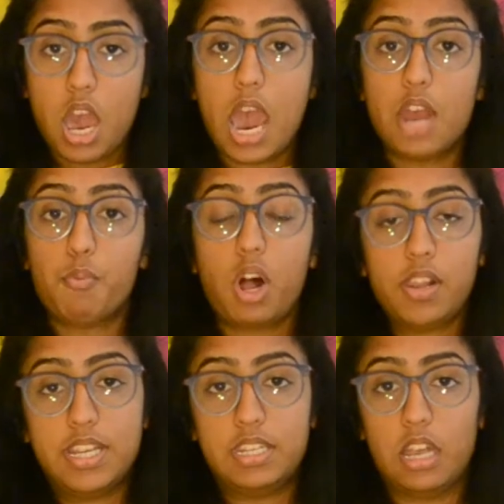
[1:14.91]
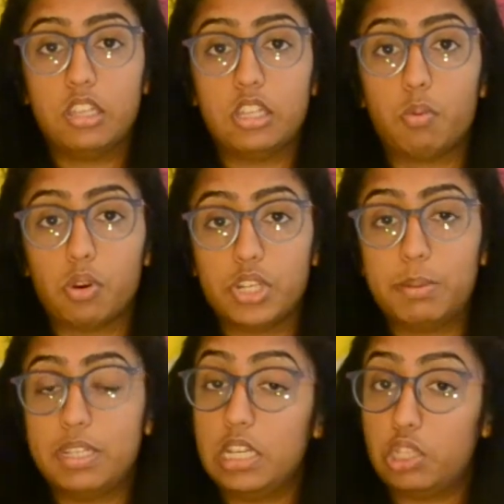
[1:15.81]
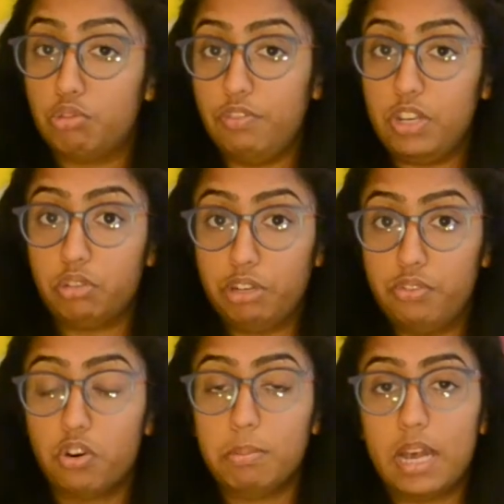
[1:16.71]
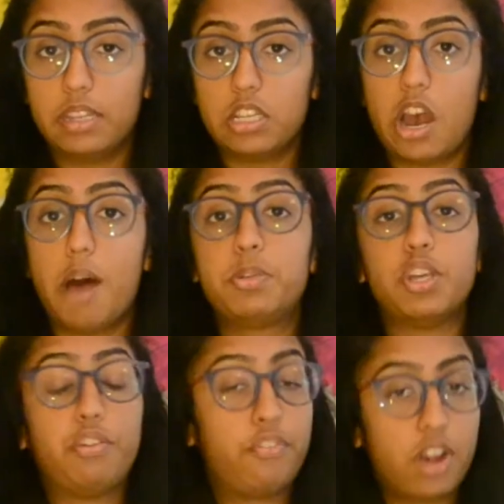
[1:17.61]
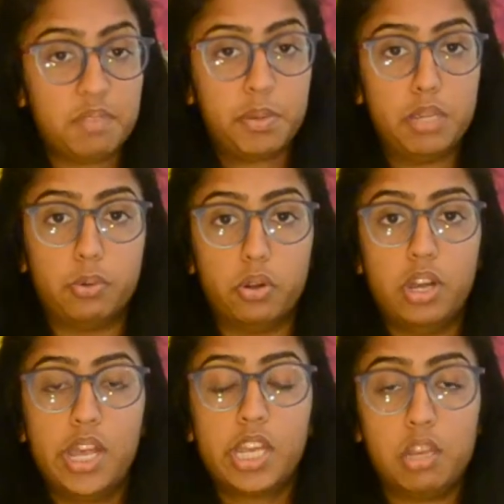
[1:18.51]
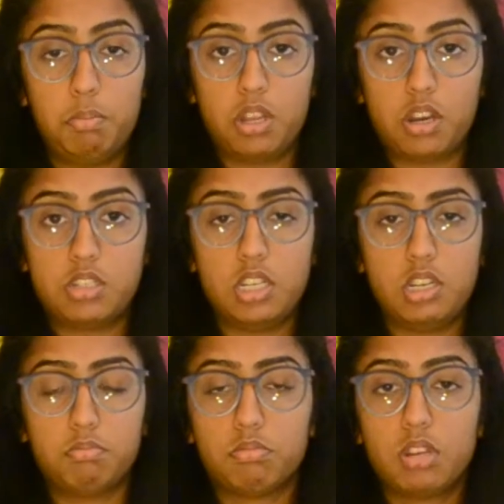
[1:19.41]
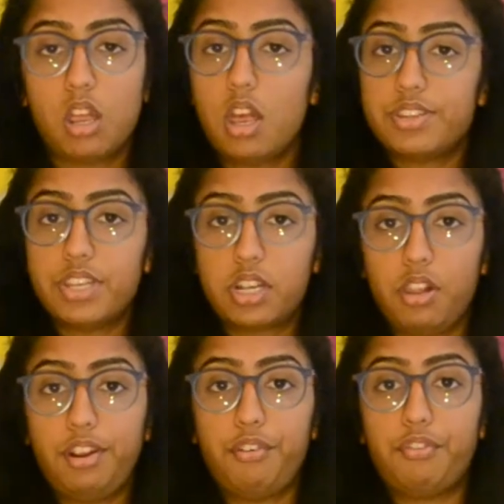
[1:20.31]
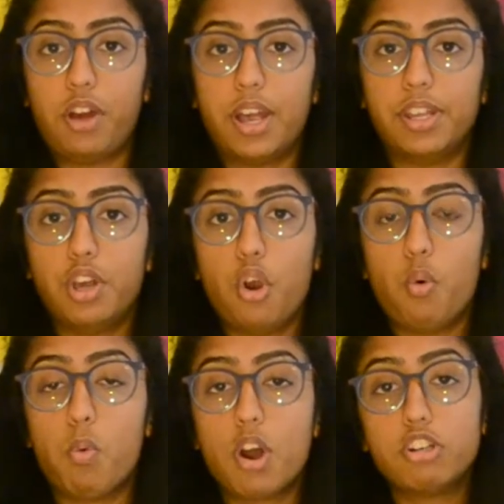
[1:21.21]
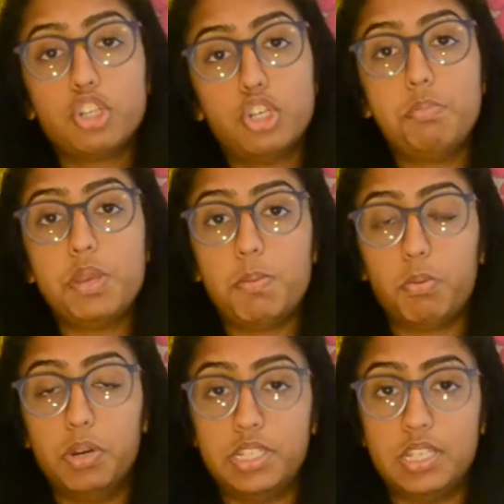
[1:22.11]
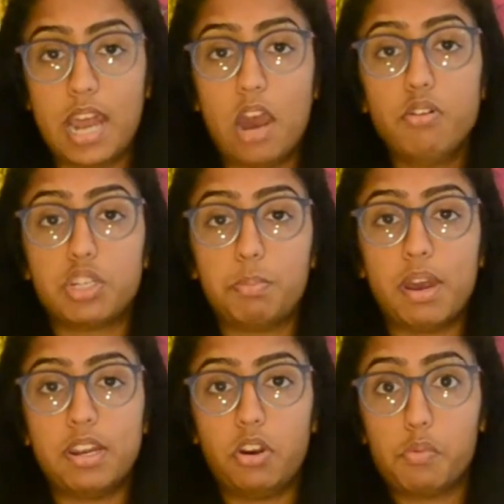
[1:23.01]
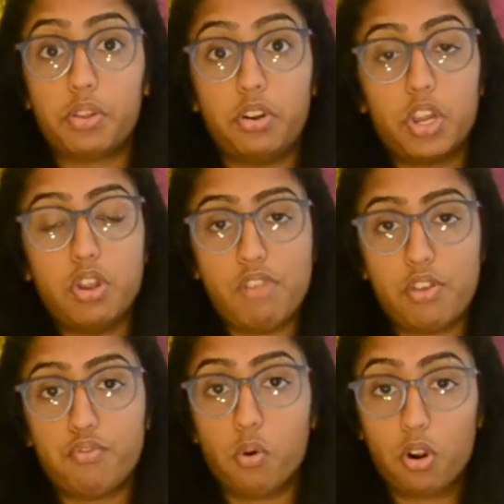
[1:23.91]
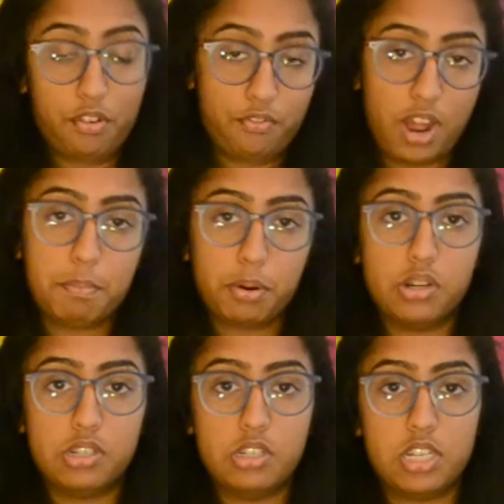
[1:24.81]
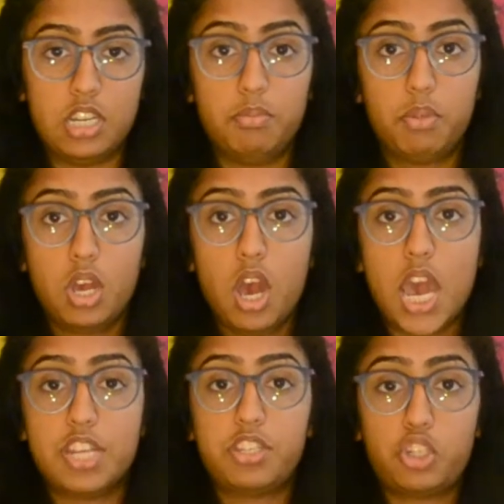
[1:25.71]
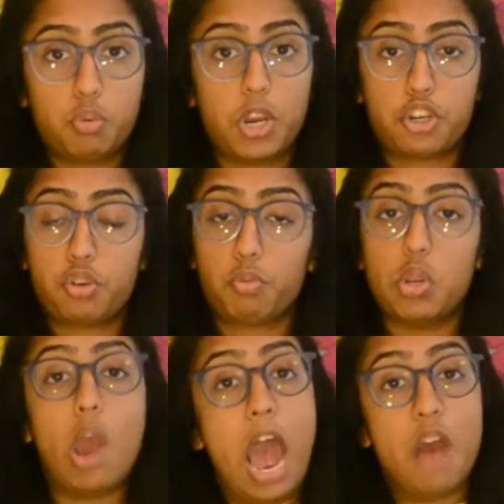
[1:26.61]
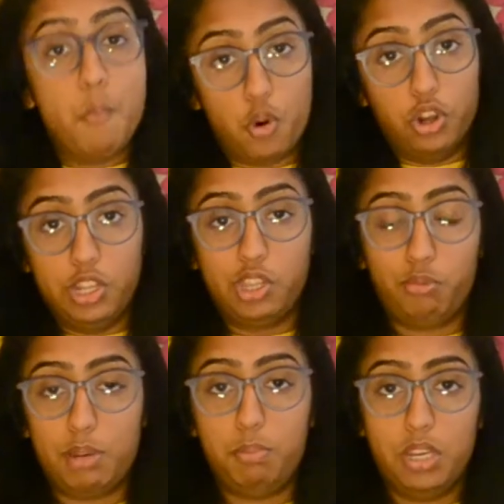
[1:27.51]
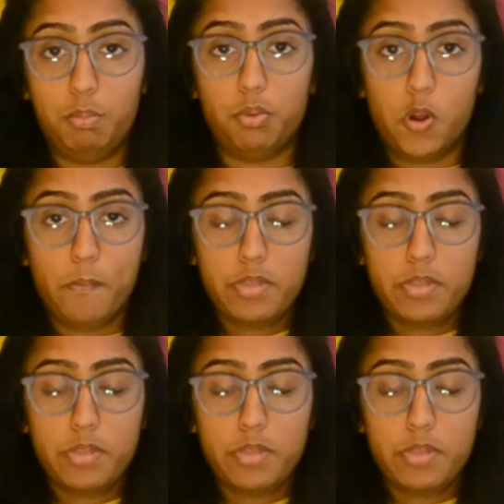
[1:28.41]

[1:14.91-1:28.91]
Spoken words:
And while I said that World's Debate is a 3v3 format, up to 5 people can be on a team. To clarify, 1 or 2 people would sit out, depending on whether or not you have a 4 or 5 person team, in a situation where you have more than 3 people.